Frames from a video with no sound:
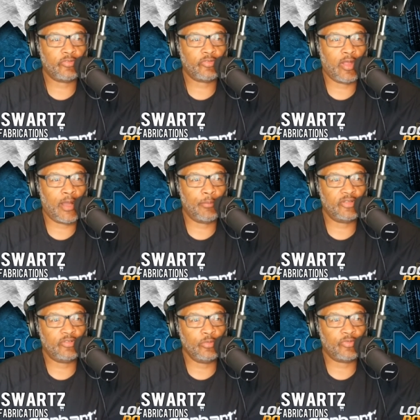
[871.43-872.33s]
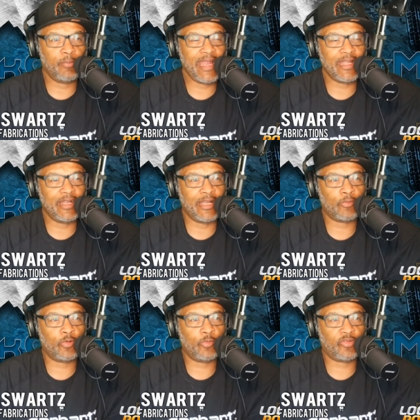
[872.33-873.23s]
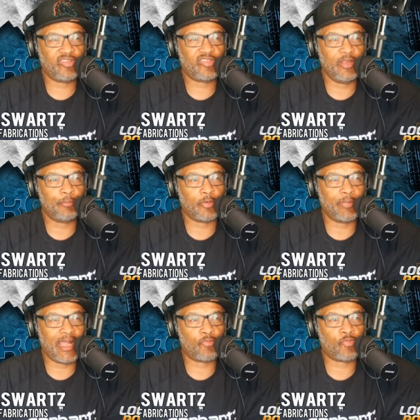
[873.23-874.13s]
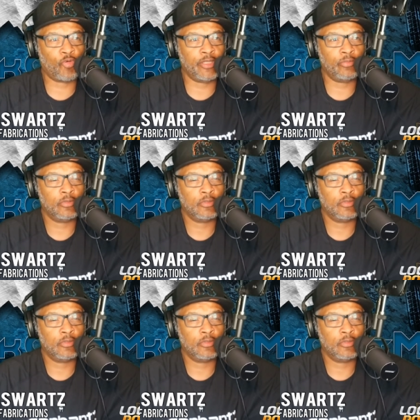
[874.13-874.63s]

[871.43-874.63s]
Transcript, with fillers: So how much you was making there? What was the cent per mile for you?